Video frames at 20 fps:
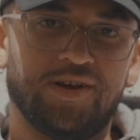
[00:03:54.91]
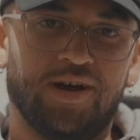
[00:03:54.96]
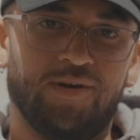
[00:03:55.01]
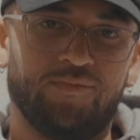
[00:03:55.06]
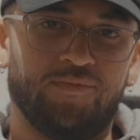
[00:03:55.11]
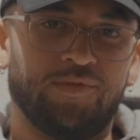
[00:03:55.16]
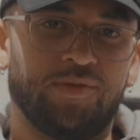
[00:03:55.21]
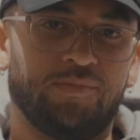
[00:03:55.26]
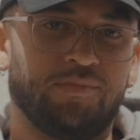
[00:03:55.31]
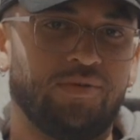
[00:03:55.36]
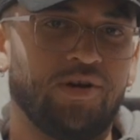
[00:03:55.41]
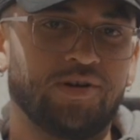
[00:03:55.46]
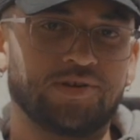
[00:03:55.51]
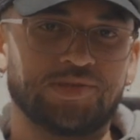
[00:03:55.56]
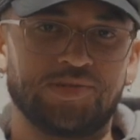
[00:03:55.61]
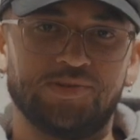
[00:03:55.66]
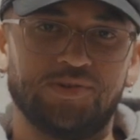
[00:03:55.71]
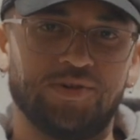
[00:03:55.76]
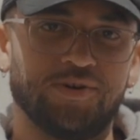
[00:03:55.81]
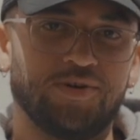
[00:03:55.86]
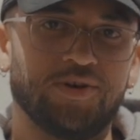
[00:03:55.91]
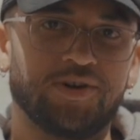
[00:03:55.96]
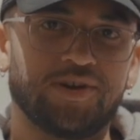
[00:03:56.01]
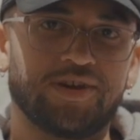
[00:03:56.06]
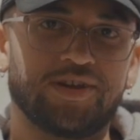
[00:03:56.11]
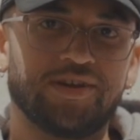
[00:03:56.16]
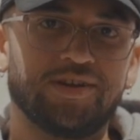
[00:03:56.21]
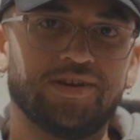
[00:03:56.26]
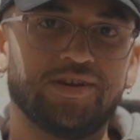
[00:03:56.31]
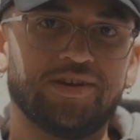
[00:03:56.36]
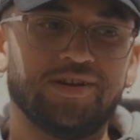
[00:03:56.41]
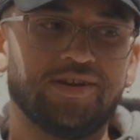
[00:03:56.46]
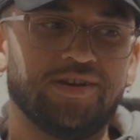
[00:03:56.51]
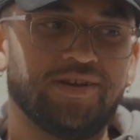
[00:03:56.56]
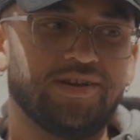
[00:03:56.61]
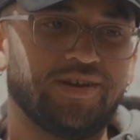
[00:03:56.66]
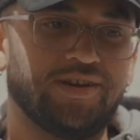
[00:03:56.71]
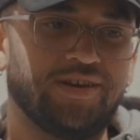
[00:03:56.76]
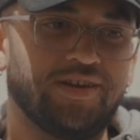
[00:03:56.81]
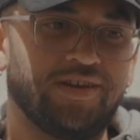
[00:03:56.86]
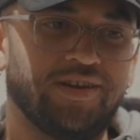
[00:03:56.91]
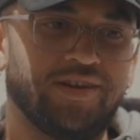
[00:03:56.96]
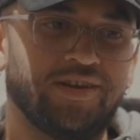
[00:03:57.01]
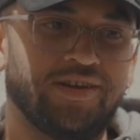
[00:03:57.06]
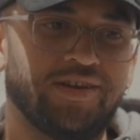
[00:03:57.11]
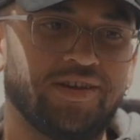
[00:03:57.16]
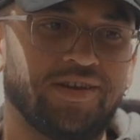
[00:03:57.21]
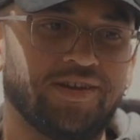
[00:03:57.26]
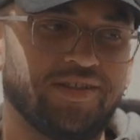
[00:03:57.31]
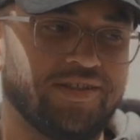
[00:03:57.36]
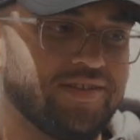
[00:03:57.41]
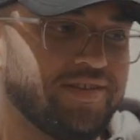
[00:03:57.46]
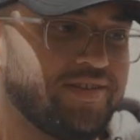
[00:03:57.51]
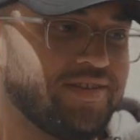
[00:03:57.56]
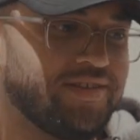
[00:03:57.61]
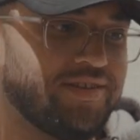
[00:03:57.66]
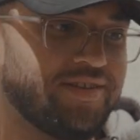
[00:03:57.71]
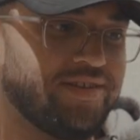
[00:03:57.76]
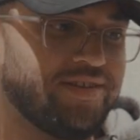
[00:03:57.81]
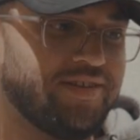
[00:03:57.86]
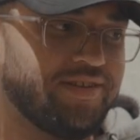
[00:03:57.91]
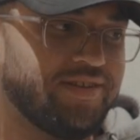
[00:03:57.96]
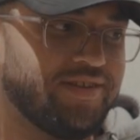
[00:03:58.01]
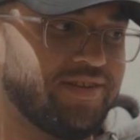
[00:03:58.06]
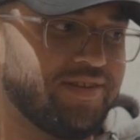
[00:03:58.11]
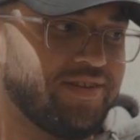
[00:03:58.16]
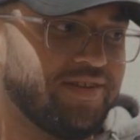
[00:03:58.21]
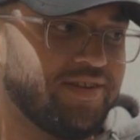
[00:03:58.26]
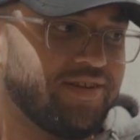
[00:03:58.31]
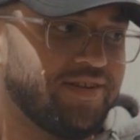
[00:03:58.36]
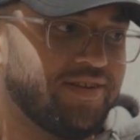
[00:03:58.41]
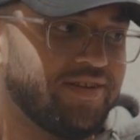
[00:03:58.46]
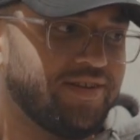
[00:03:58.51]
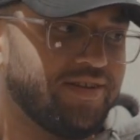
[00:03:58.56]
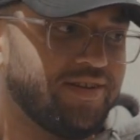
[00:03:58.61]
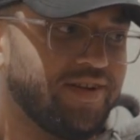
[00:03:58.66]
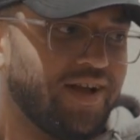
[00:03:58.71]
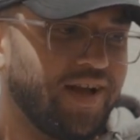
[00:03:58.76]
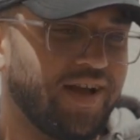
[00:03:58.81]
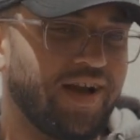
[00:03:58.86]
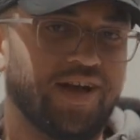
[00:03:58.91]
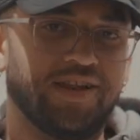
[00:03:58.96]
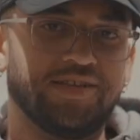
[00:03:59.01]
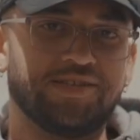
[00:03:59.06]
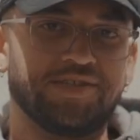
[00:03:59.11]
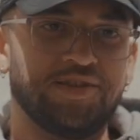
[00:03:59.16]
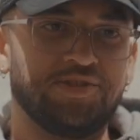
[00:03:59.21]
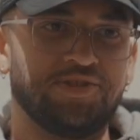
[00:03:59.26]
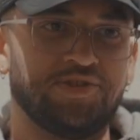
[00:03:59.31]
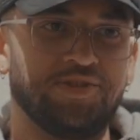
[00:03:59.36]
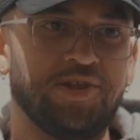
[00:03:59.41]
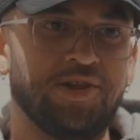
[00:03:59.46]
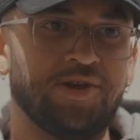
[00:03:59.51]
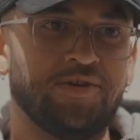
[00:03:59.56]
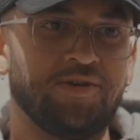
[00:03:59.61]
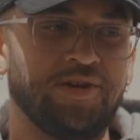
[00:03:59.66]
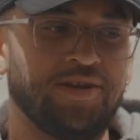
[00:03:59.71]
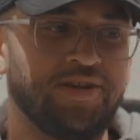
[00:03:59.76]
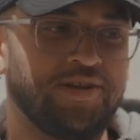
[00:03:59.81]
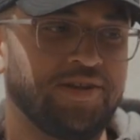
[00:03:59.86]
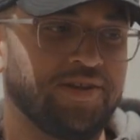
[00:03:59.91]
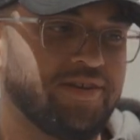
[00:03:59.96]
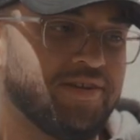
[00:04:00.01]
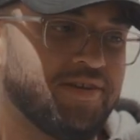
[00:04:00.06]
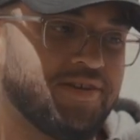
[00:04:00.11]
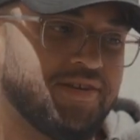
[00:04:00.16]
I'm from the Bronx, New York, and I got into engineering.